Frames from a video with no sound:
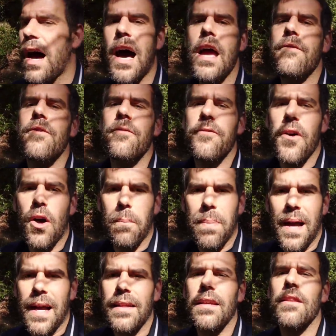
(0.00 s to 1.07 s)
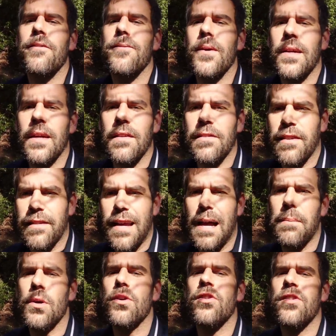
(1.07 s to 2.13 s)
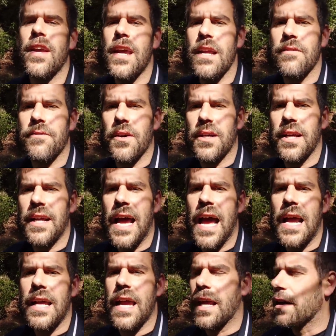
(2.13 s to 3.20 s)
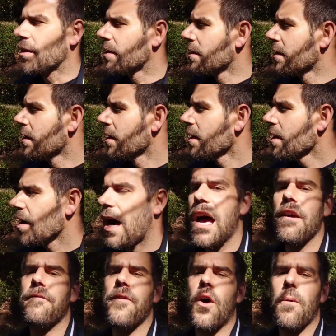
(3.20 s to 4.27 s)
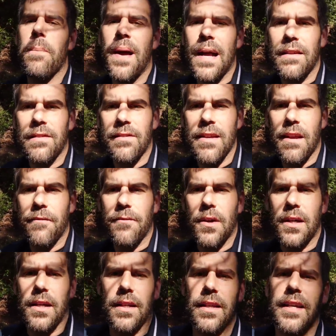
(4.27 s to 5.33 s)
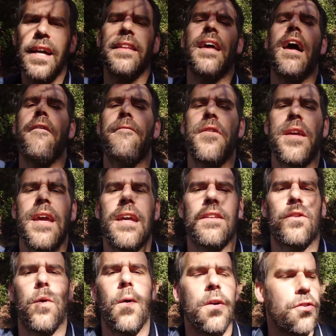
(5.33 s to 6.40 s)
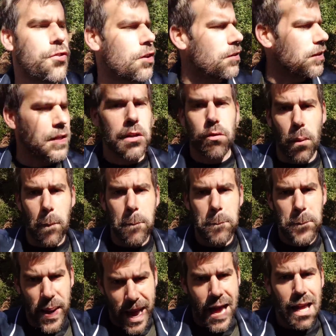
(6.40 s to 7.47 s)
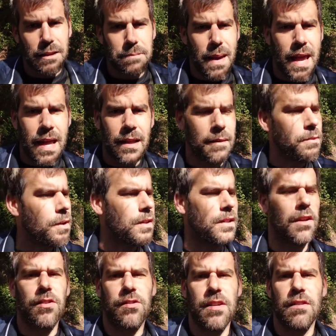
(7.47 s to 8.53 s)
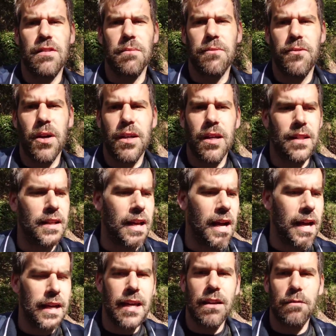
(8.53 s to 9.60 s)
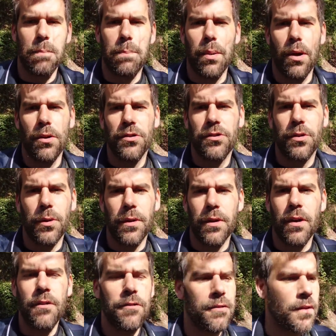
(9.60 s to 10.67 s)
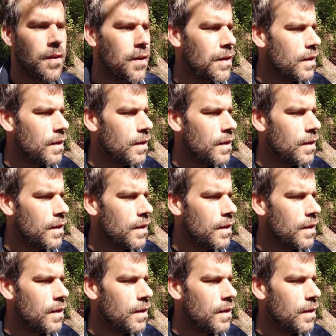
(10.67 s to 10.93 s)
I even felt bad at the fucking Saddam Hussein fucking hanging. I felt bad seeing fucking Gaddafi get tortured. And these are bad men. I'm not going to see some fucking guy get his balls torn off